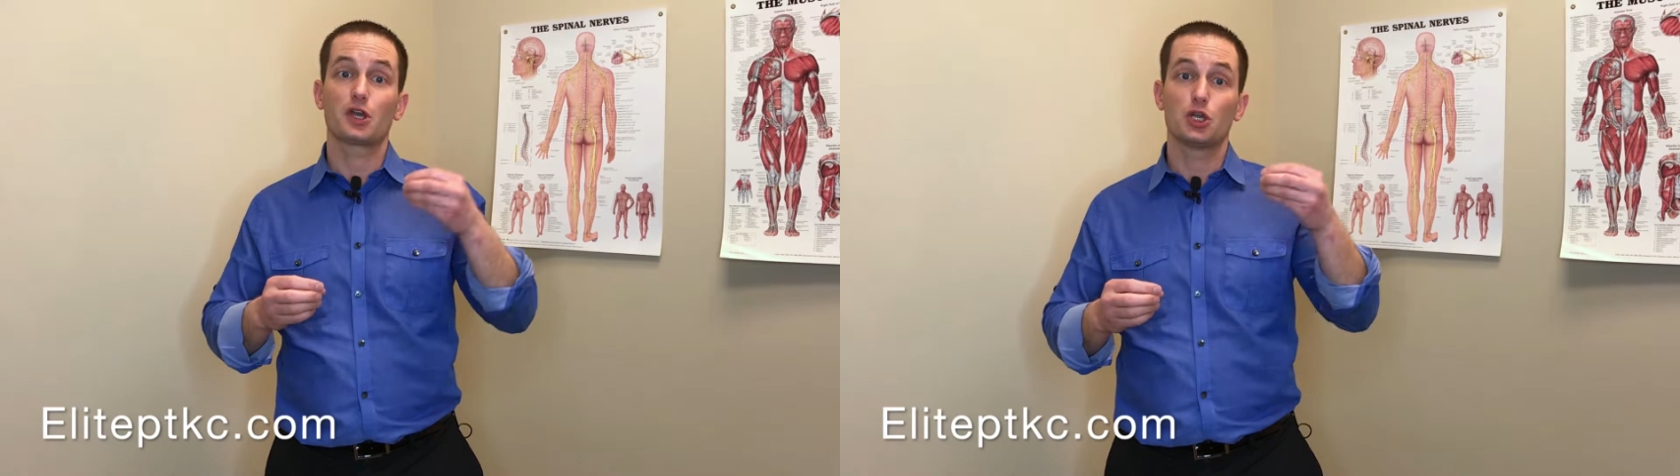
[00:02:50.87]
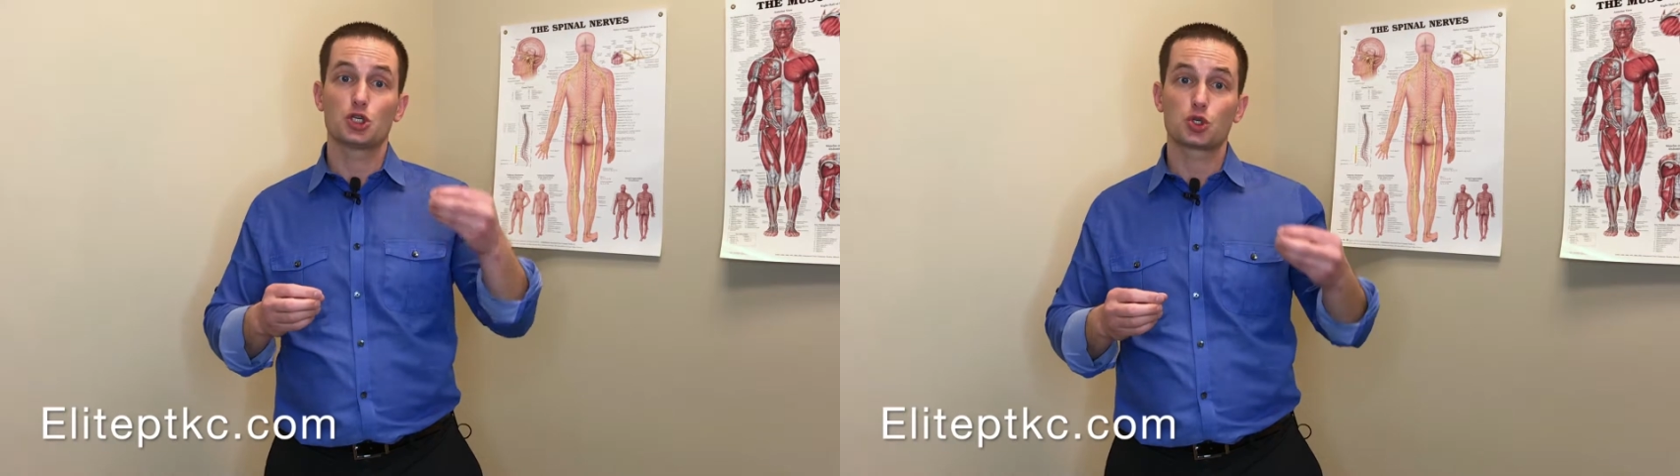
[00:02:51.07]

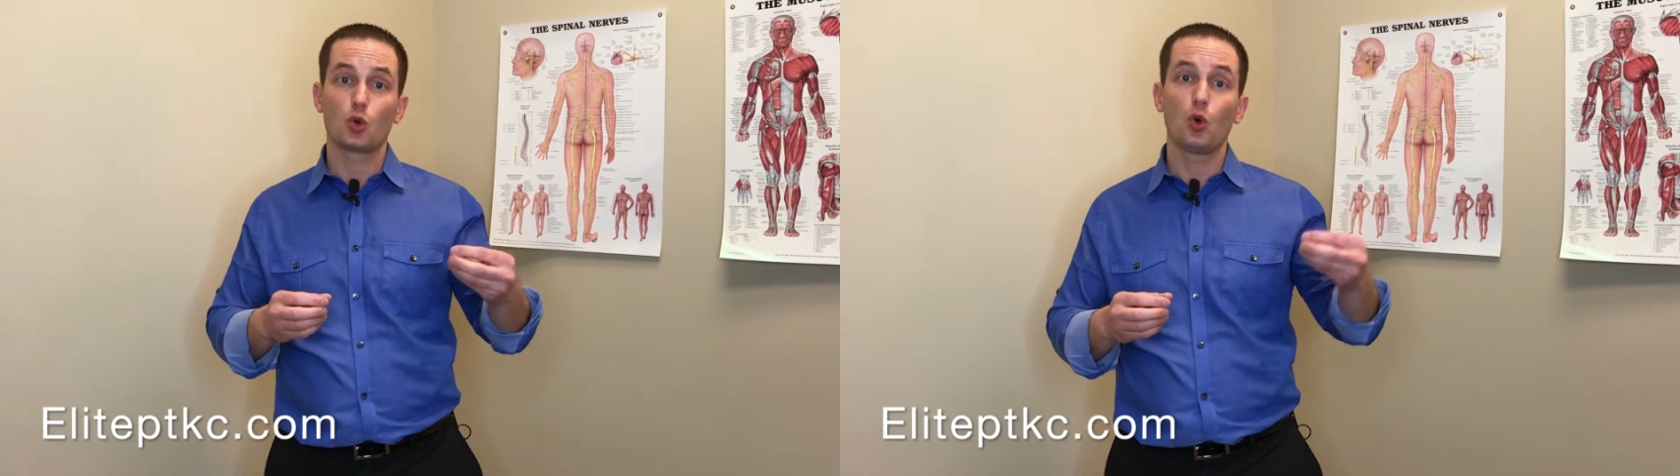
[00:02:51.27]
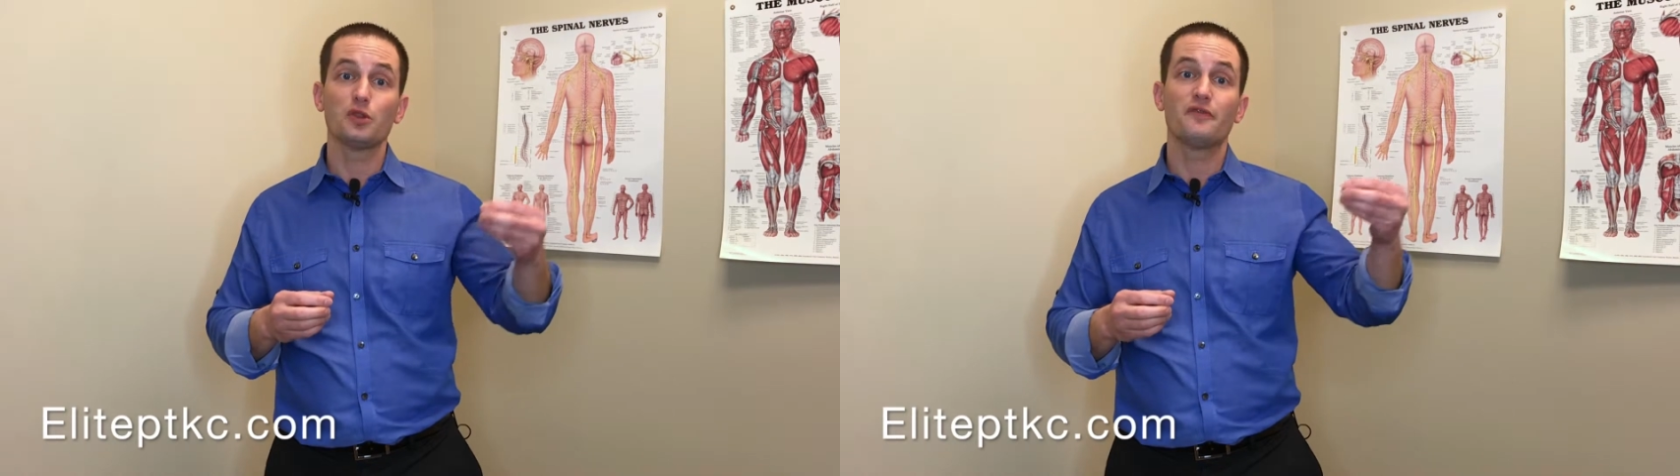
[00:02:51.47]

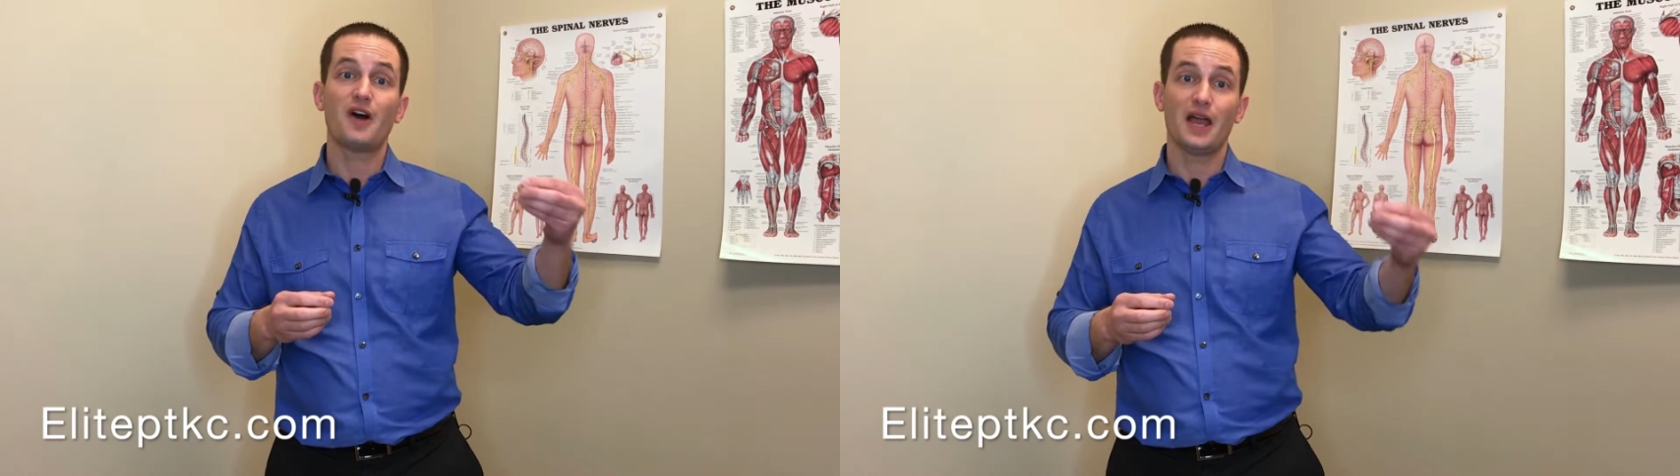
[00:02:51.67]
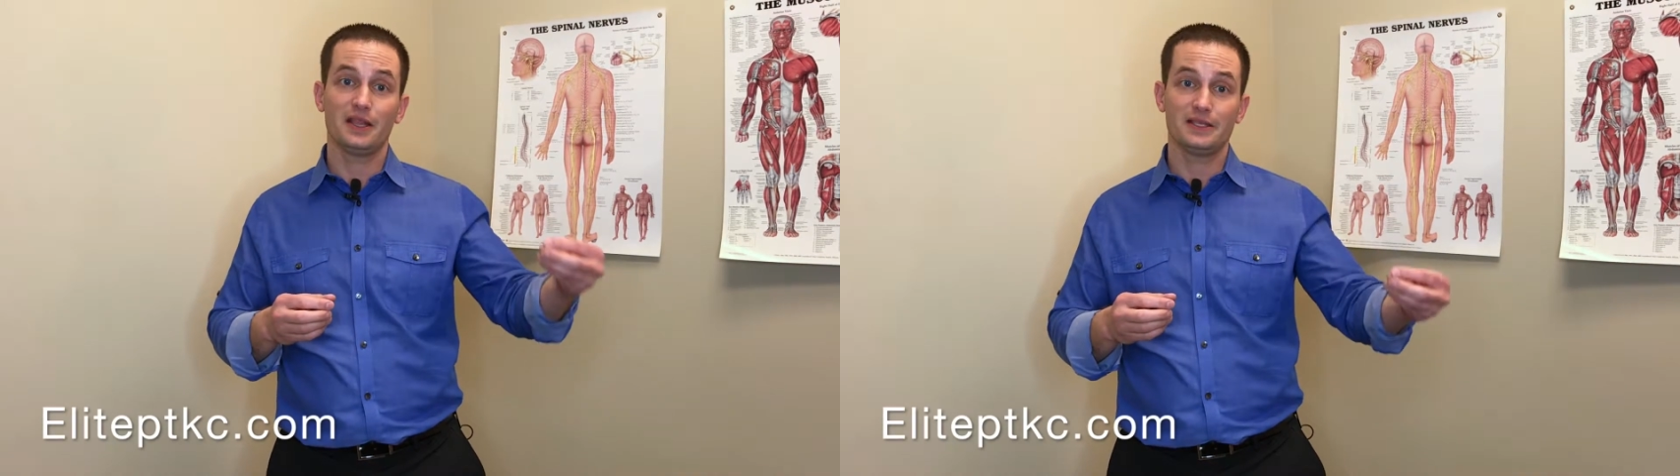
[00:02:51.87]
controlled
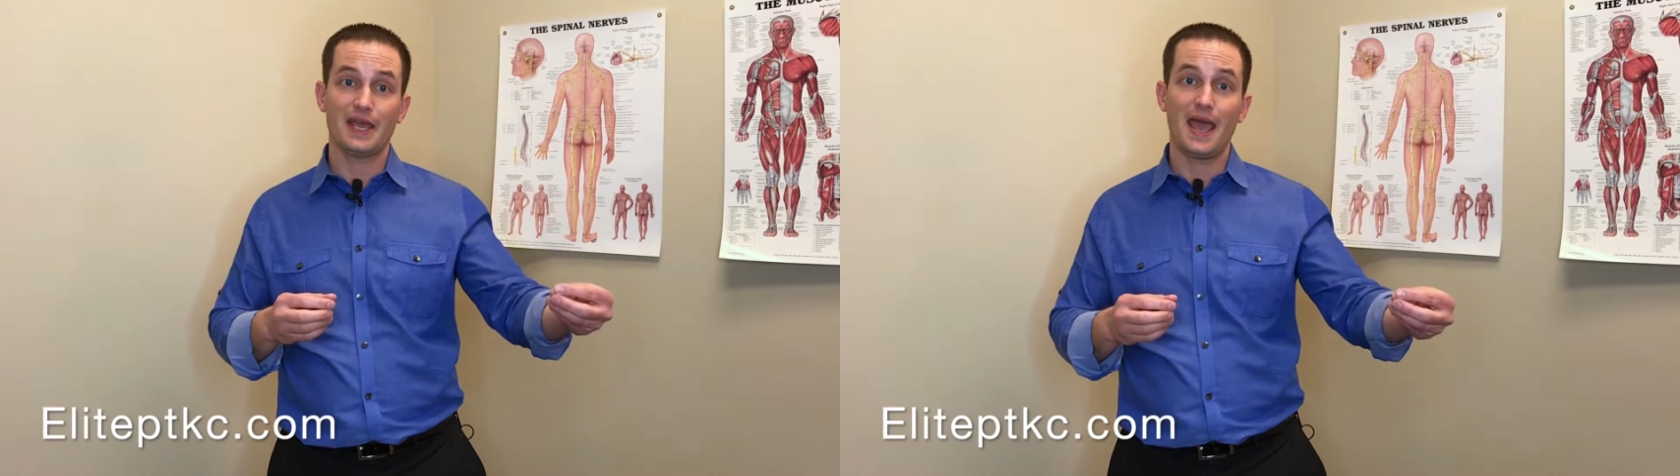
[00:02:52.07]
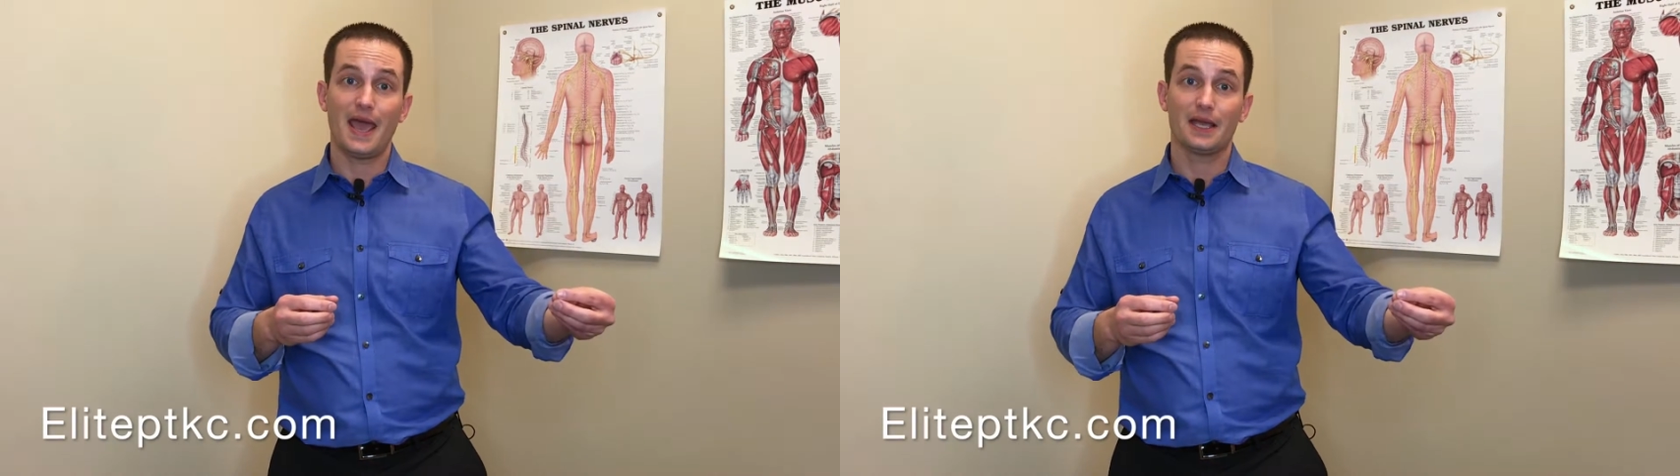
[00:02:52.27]
violent
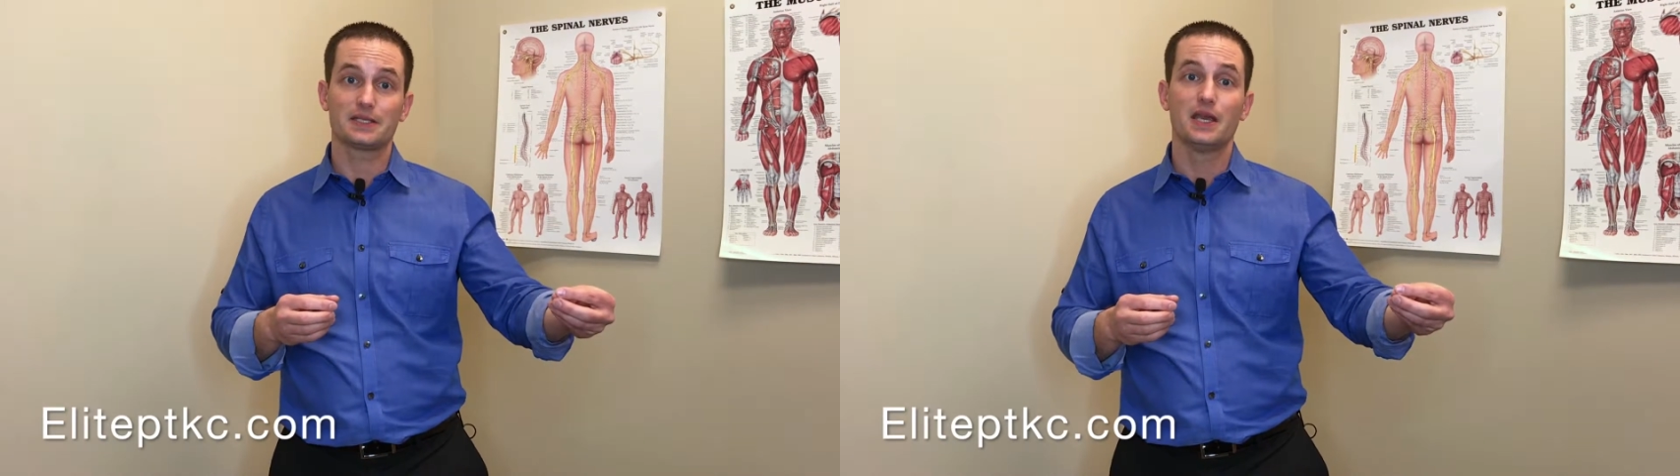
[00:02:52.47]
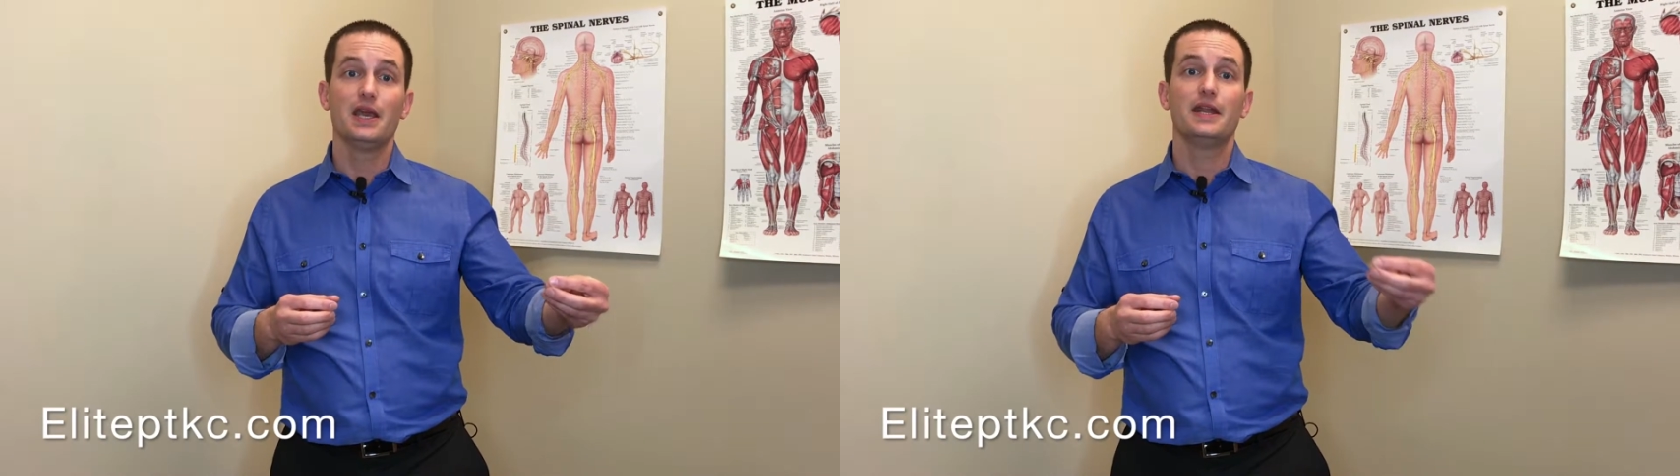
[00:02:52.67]
act.